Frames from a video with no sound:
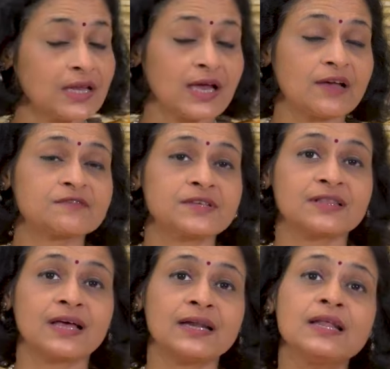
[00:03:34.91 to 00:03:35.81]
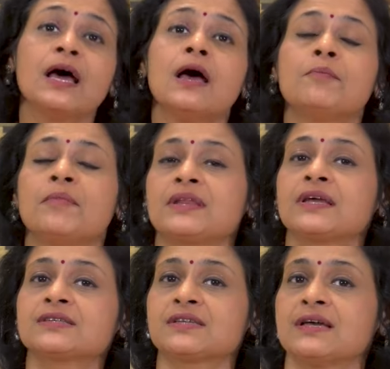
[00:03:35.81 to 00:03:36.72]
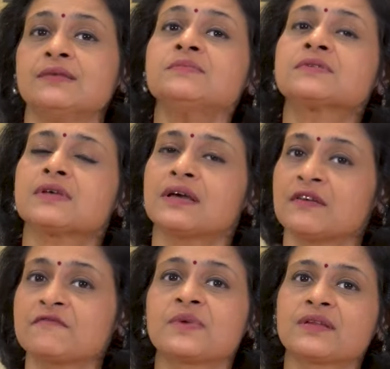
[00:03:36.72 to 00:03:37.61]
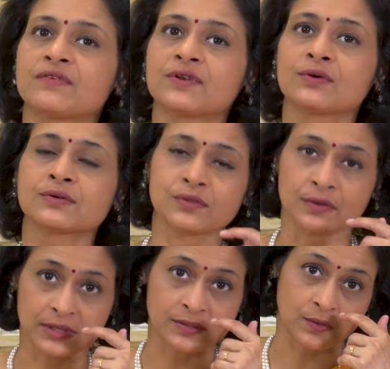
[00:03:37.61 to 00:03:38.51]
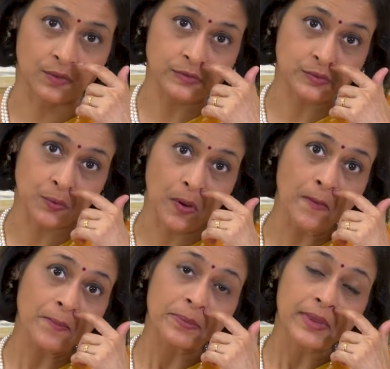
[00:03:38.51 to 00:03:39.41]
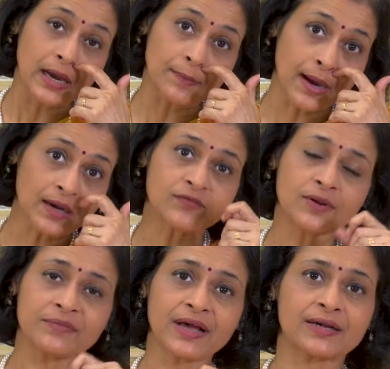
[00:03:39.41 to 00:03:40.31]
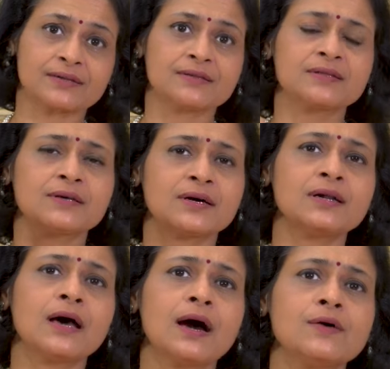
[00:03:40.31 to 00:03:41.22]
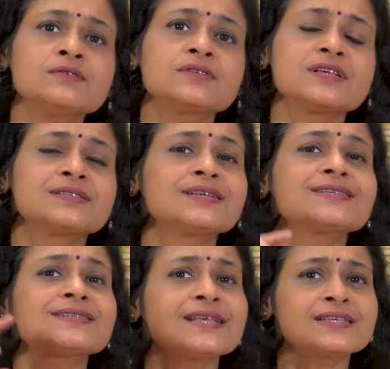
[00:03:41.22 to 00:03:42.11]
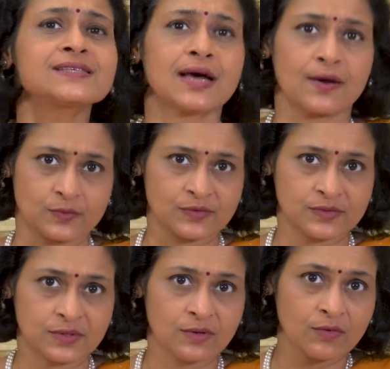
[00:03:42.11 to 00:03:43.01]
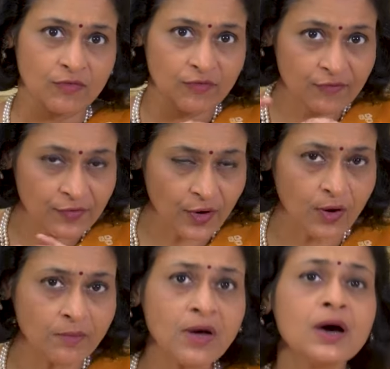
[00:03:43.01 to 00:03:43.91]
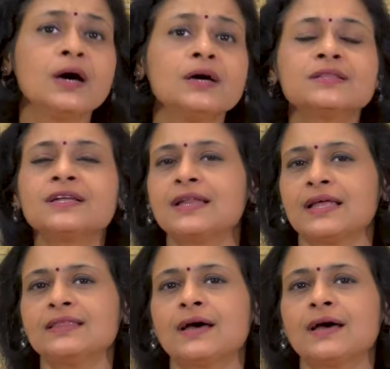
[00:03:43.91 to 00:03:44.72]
And I have said that many a times and have made videos on it also. Apart from that, the third house is the sixth house from the 10th